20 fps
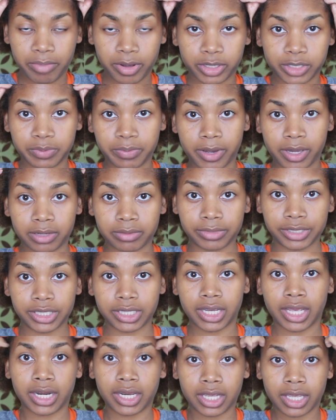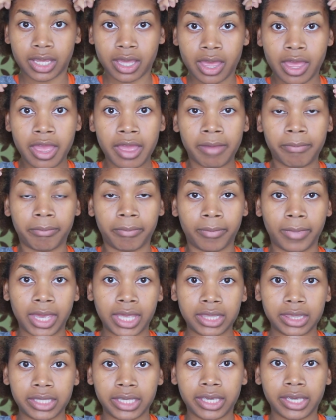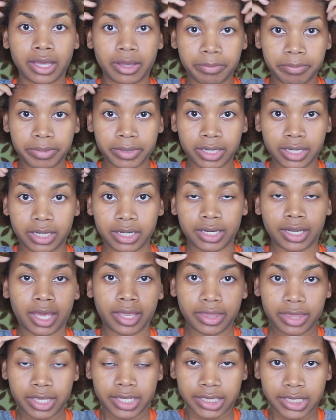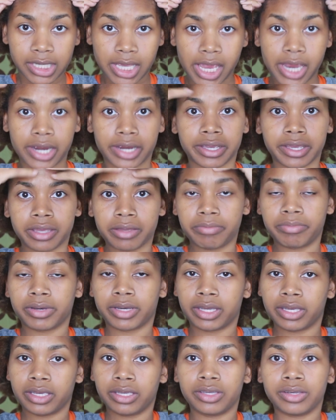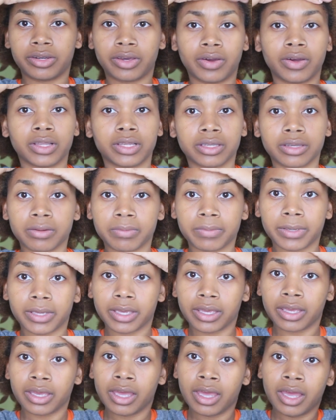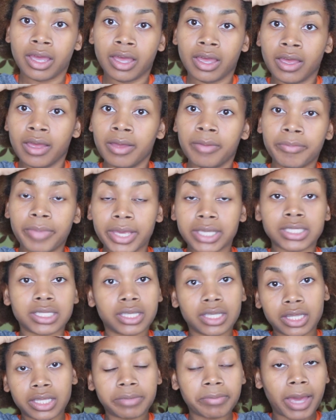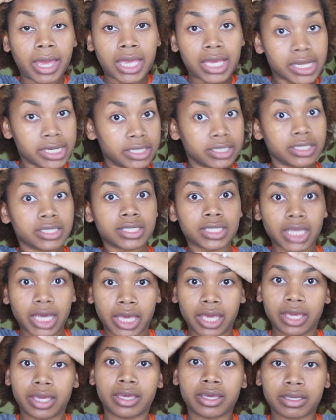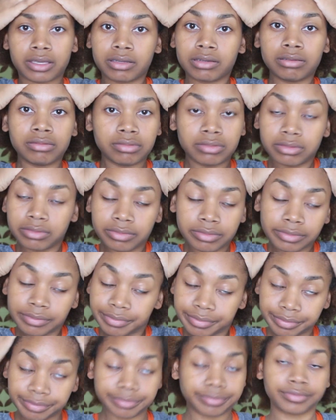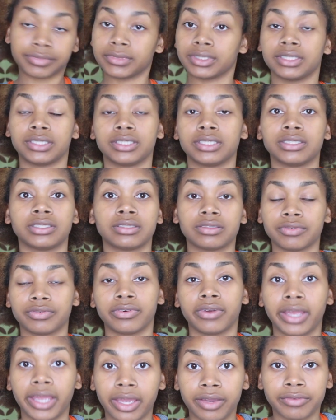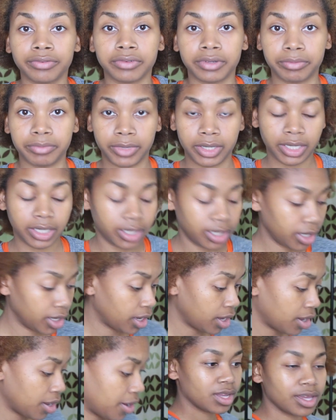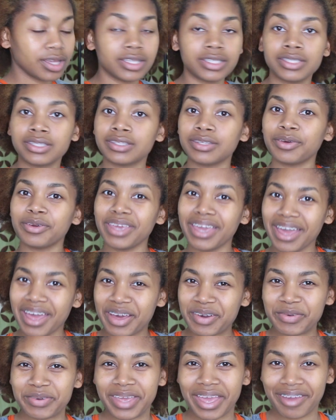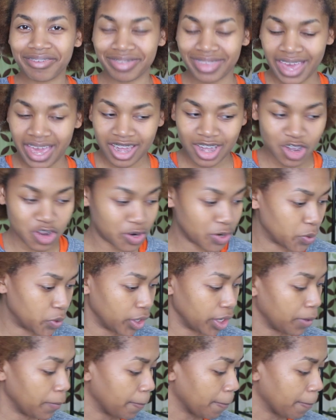postpartum shedding mainly up in this area, but you know, a little bit, basically my edges like just ran from me. So yeah, we have that going on.